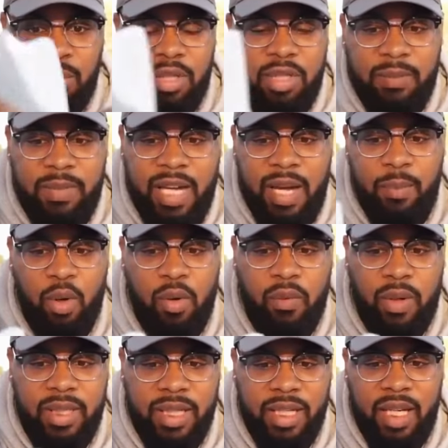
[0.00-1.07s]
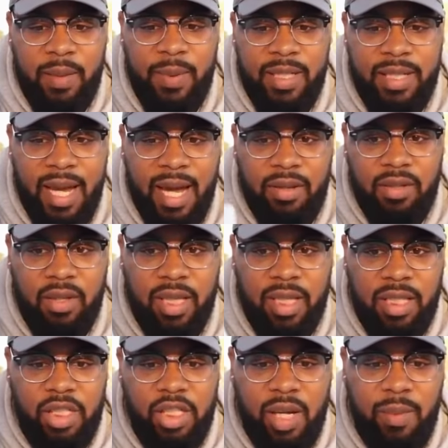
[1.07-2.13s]
Put some tape over it to keep it down so
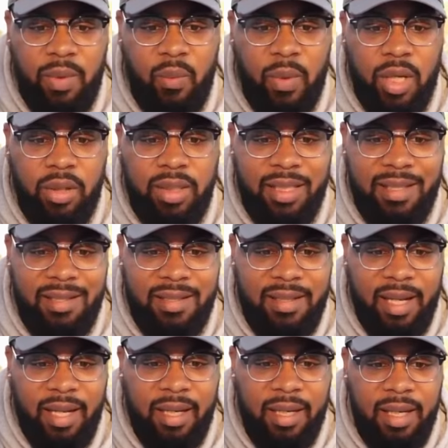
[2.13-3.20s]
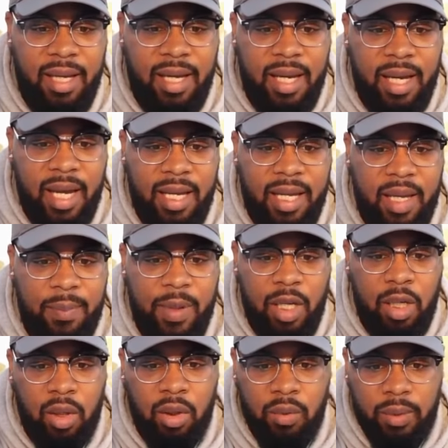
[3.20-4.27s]
that the JB weld can stick and keep
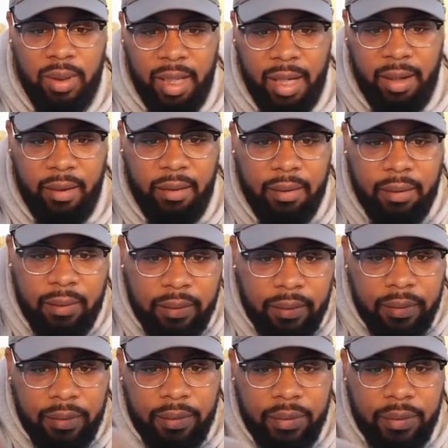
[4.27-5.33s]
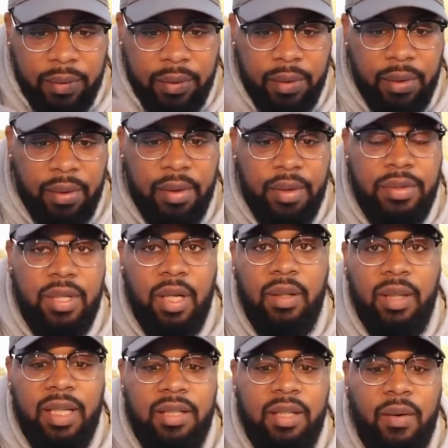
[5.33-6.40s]
it glued there. So
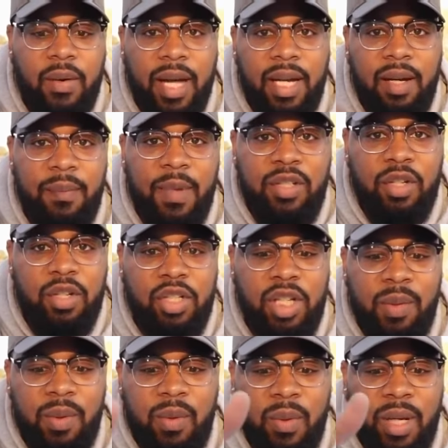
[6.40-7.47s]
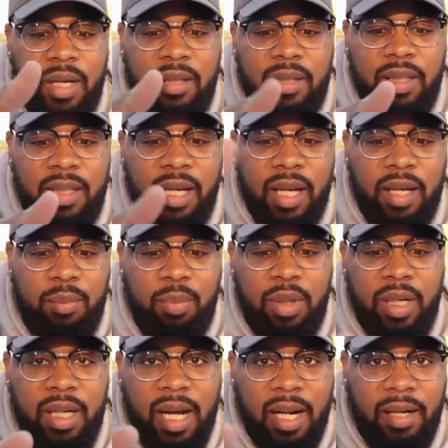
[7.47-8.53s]
let's go ahead and mix our JB weld and
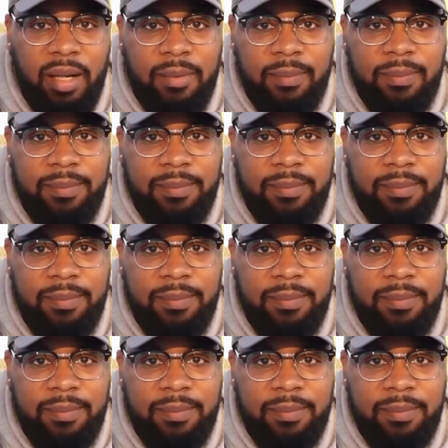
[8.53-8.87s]
put it on there.